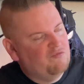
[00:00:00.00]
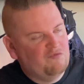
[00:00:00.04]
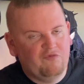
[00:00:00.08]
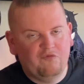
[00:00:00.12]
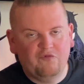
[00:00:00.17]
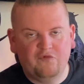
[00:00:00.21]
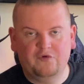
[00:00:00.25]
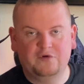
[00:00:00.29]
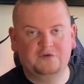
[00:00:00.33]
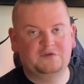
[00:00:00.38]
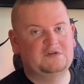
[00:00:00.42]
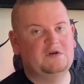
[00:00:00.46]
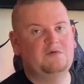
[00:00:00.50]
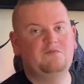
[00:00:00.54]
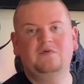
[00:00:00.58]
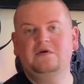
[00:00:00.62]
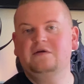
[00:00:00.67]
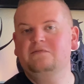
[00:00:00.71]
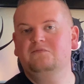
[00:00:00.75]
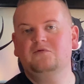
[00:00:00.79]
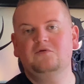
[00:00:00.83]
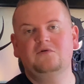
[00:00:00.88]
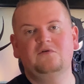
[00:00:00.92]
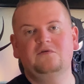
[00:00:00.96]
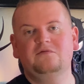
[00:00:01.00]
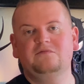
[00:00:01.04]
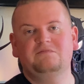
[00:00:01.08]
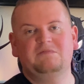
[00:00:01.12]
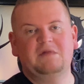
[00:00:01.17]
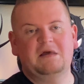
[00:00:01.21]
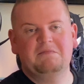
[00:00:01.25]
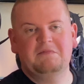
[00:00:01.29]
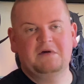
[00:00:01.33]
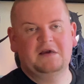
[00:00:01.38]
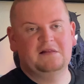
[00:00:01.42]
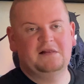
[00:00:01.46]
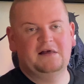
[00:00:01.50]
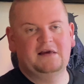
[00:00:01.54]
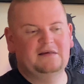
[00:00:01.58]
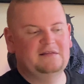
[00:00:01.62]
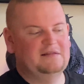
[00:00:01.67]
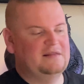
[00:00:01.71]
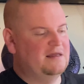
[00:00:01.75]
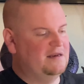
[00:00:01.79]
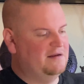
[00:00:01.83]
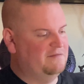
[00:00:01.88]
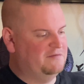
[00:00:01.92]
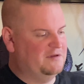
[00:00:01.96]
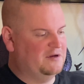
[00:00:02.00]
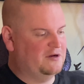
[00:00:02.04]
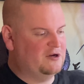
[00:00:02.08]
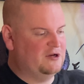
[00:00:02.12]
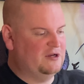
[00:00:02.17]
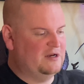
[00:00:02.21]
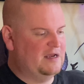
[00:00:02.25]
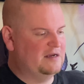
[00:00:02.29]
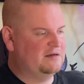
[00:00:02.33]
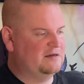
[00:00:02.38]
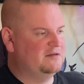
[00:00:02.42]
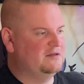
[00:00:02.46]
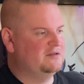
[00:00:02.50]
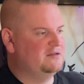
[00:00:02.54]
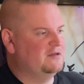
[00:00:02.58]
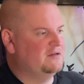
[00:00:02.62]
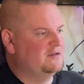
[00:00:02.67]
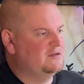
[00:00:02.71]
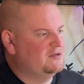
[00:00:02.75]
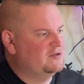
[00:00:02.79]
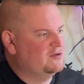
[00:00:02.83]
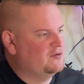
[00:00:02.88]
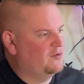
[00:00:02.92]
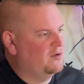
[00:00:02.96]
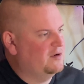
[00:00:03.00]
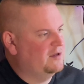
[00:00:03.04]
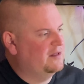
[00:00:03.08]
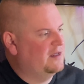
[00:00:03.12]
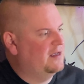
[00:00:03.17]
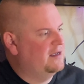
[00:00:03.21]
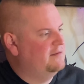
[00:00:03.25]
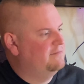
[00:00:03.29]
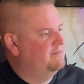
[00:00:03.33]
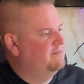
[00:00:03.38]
for some people they may like that if they're connected to the storyline.